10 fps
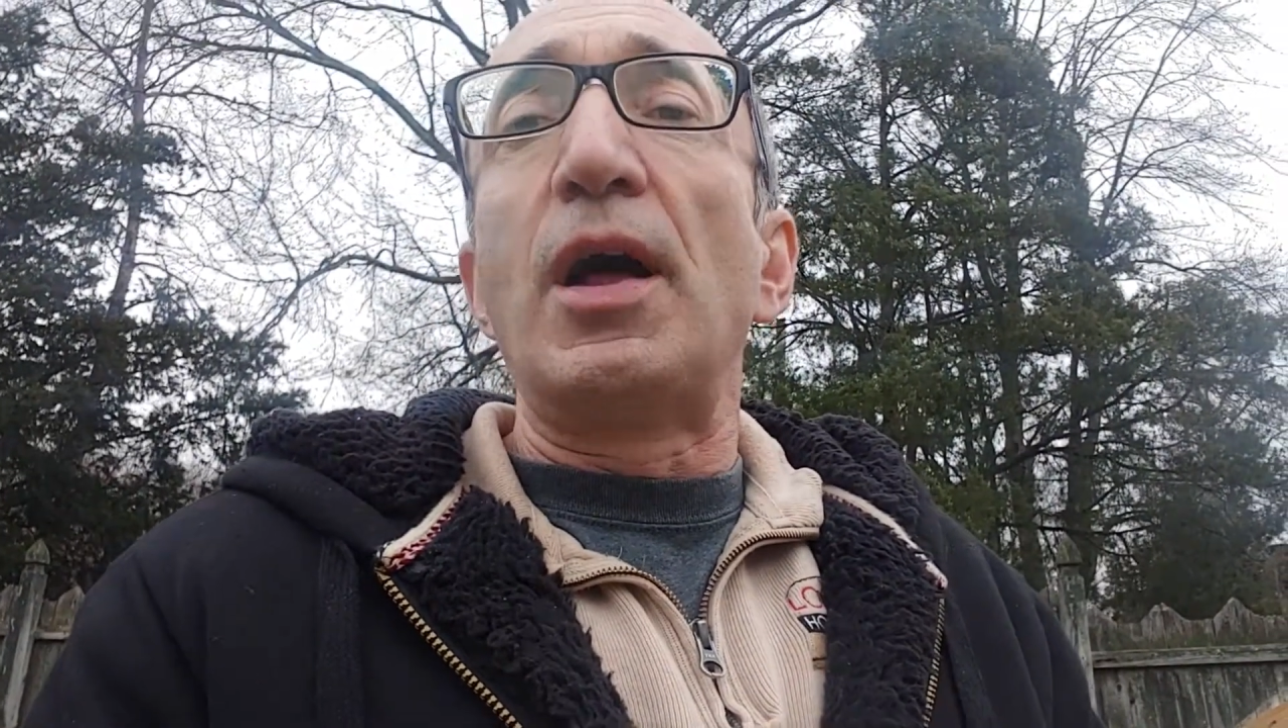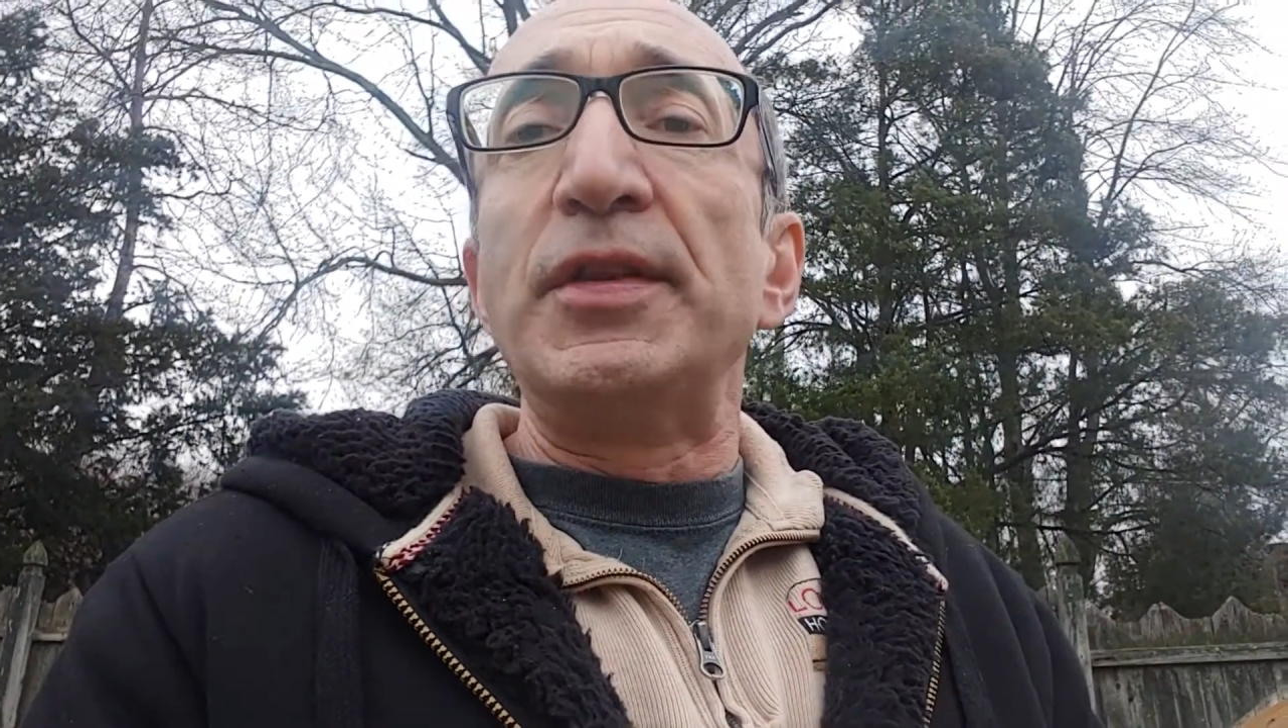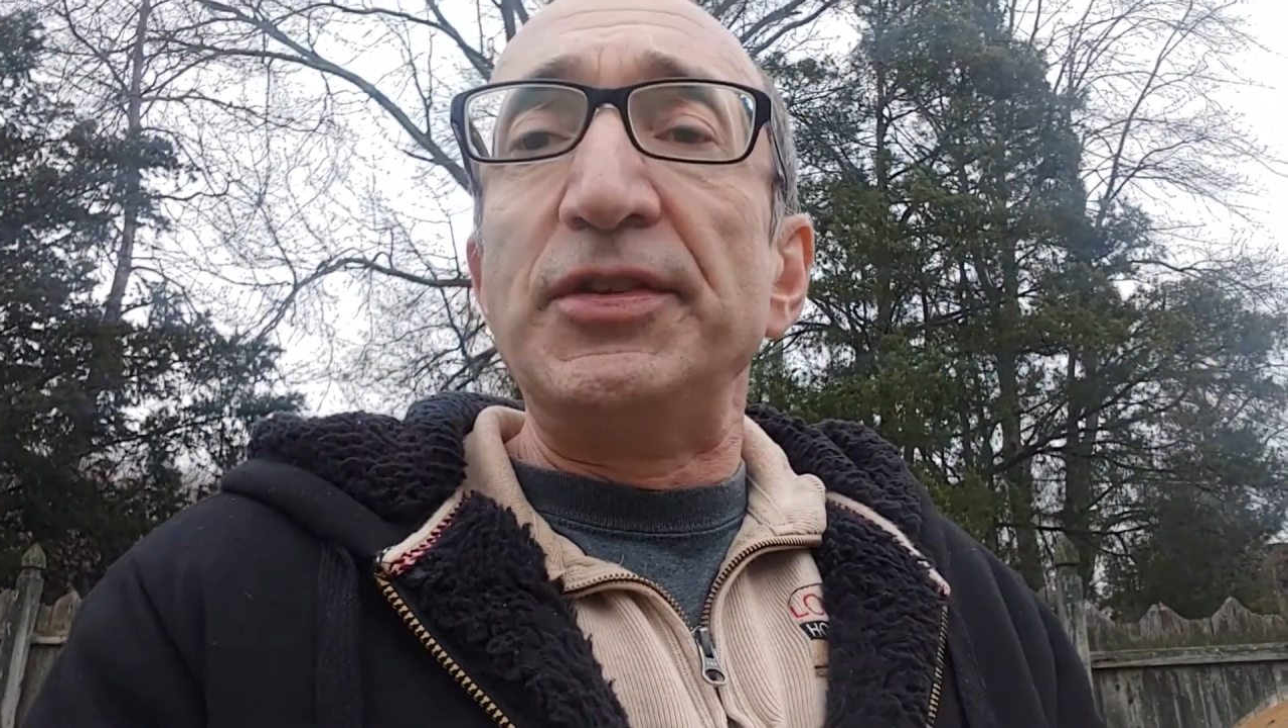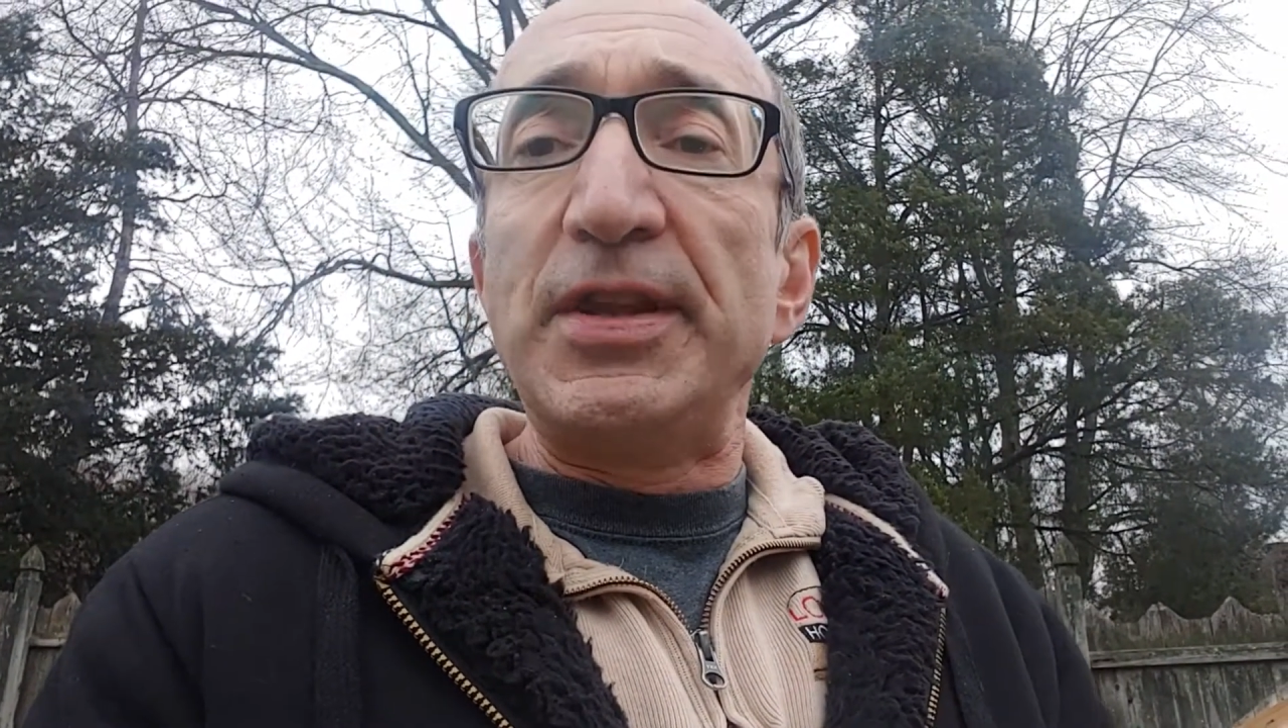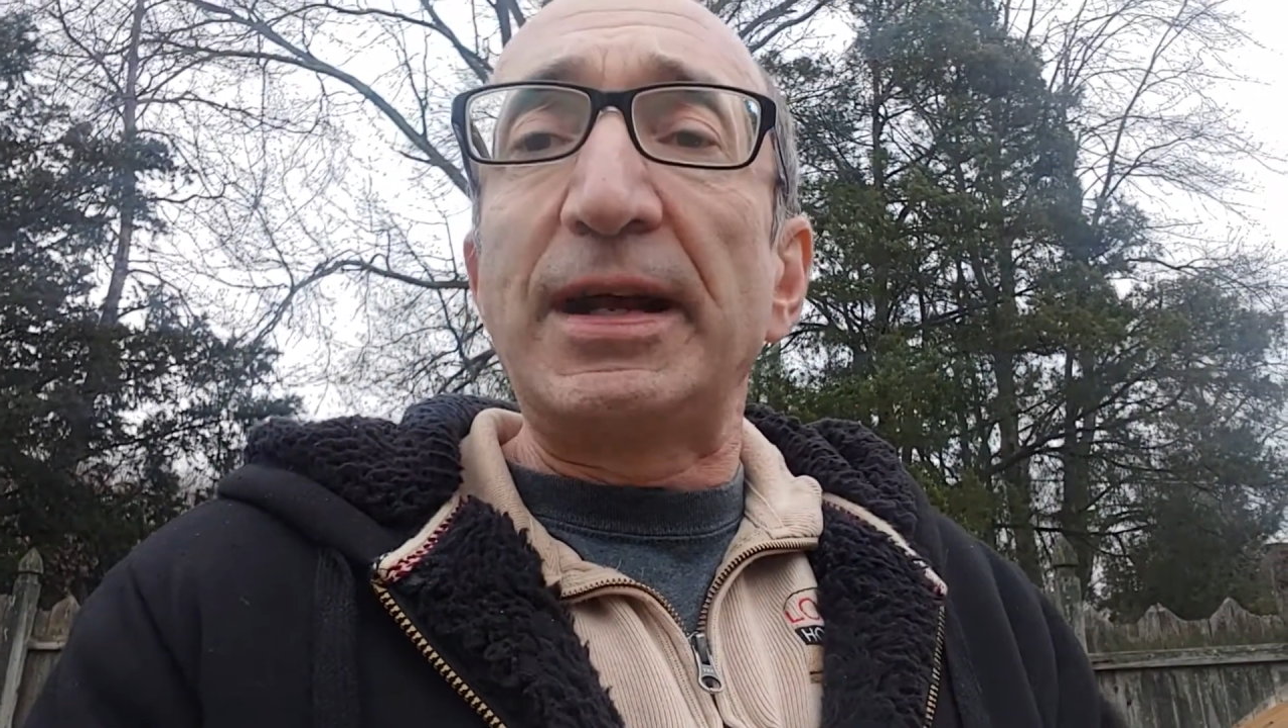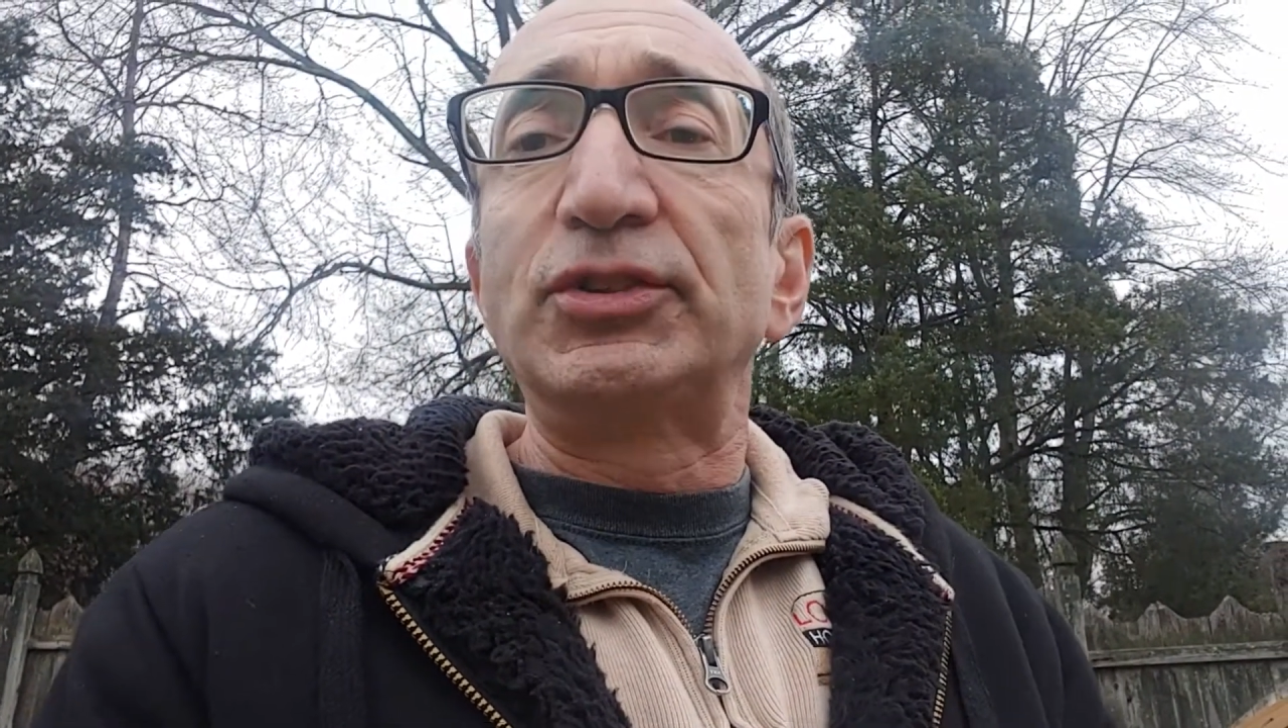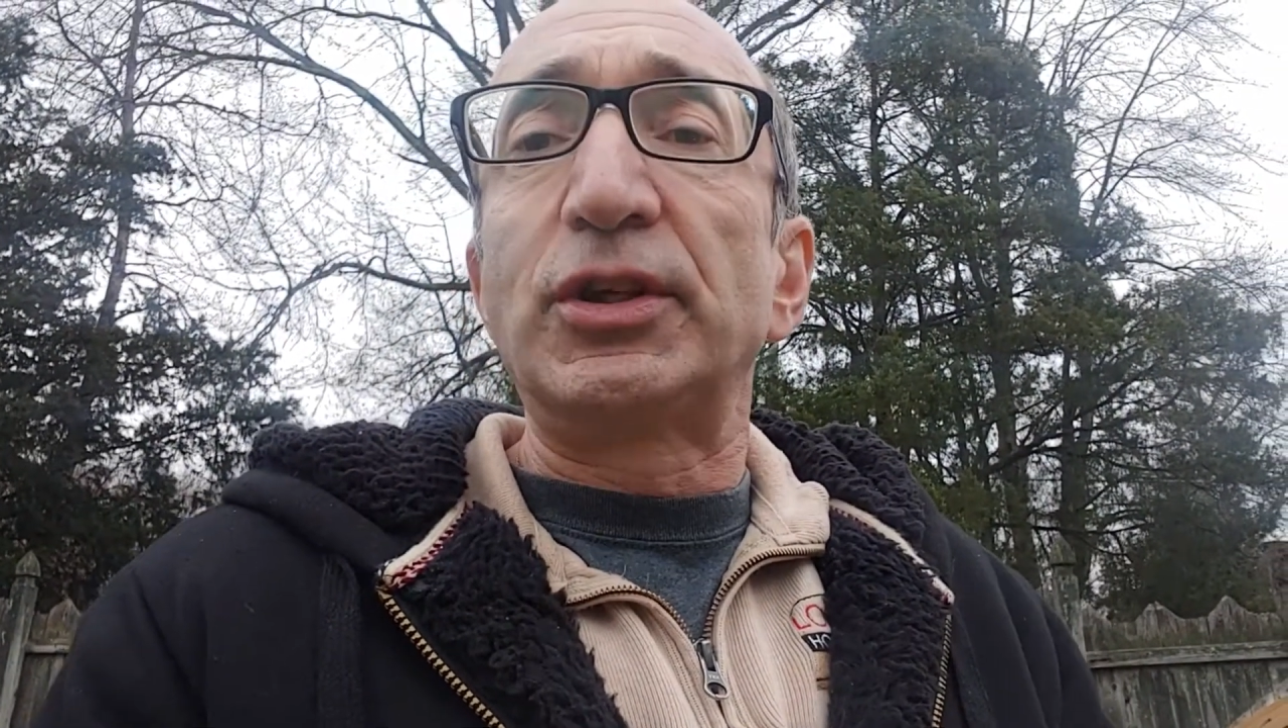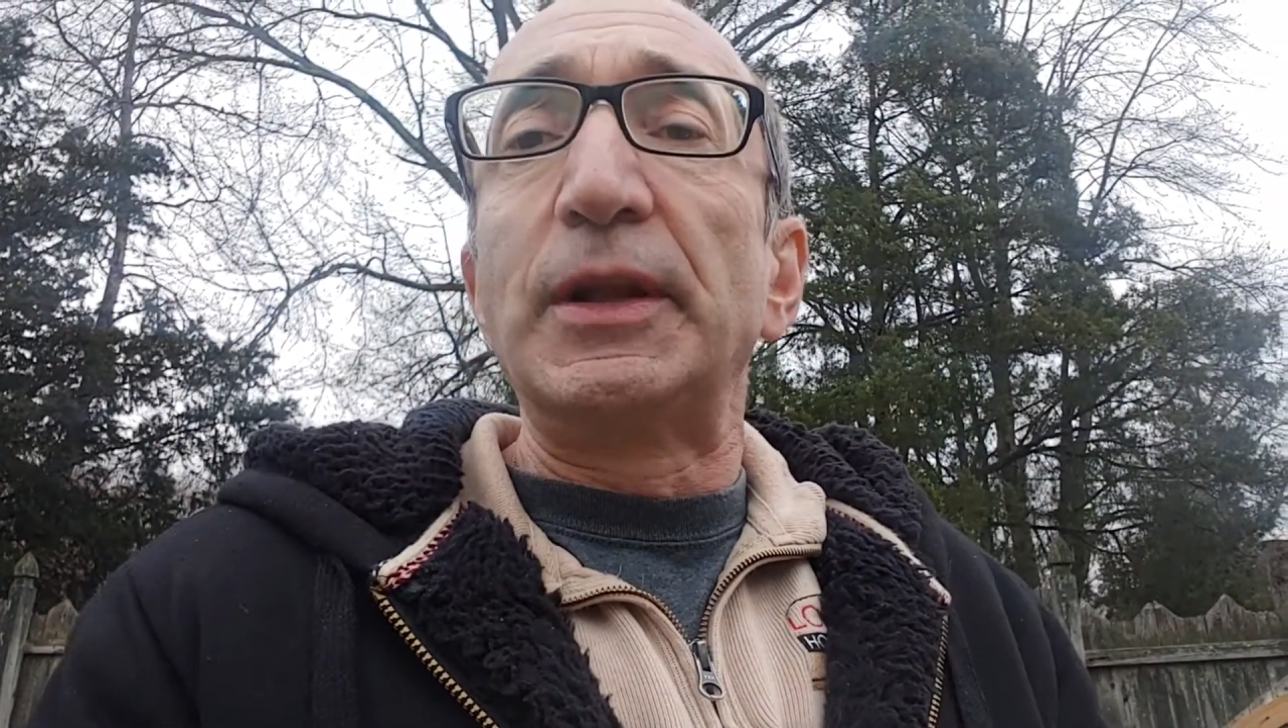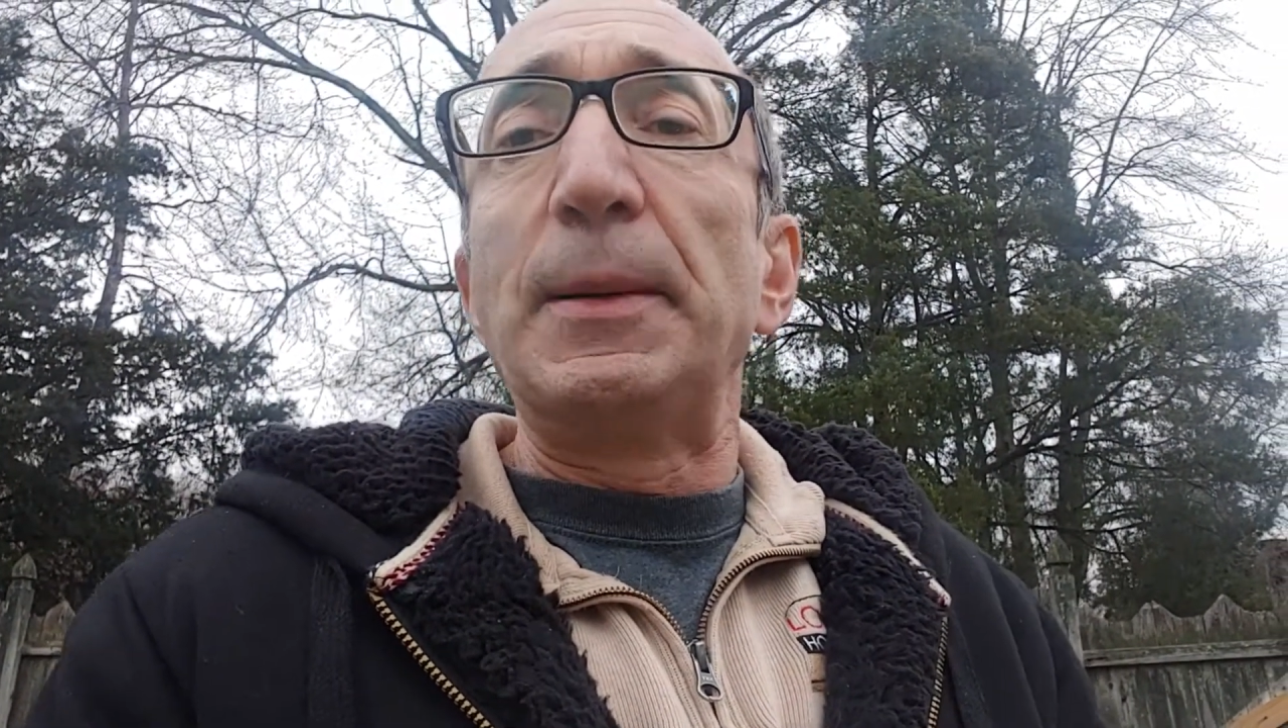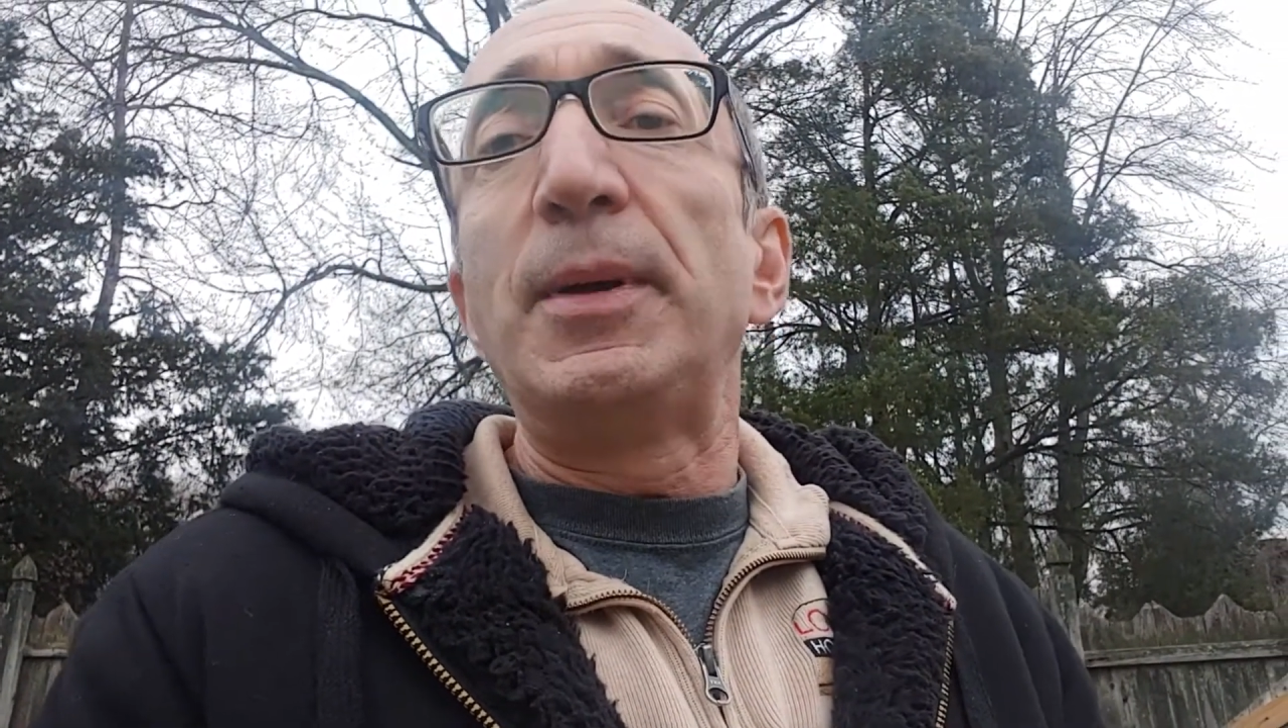the next
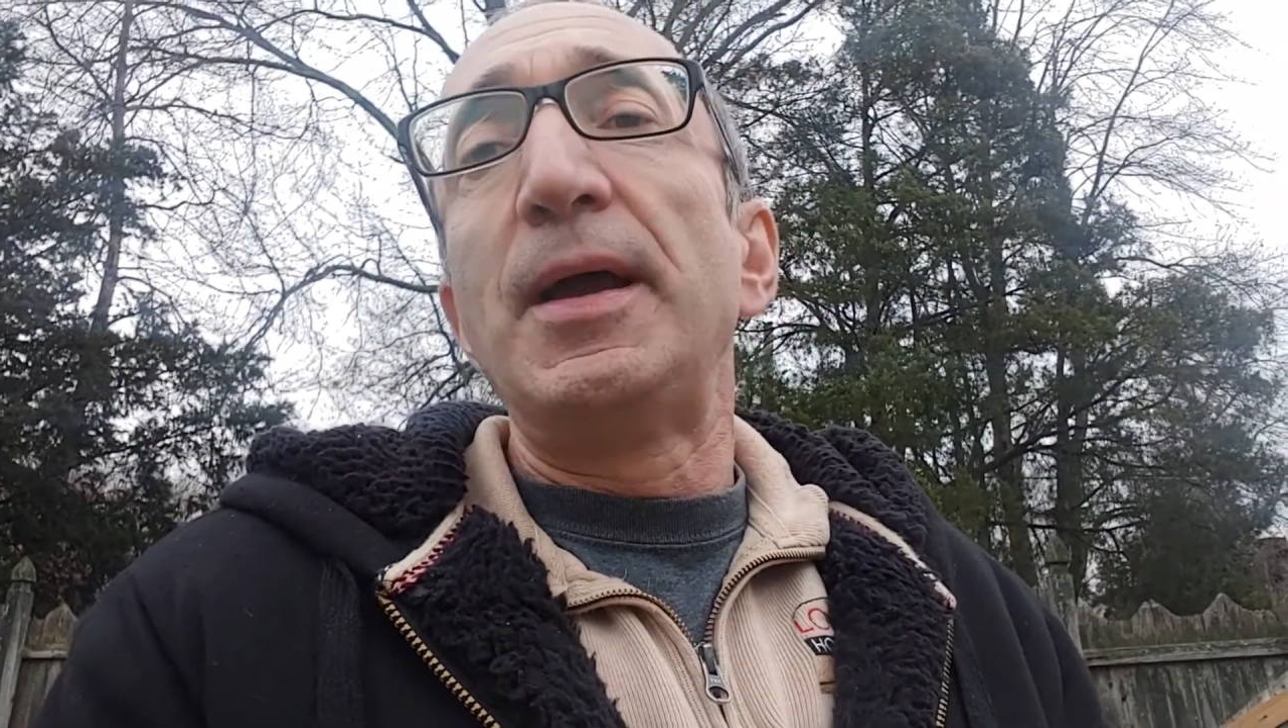clip,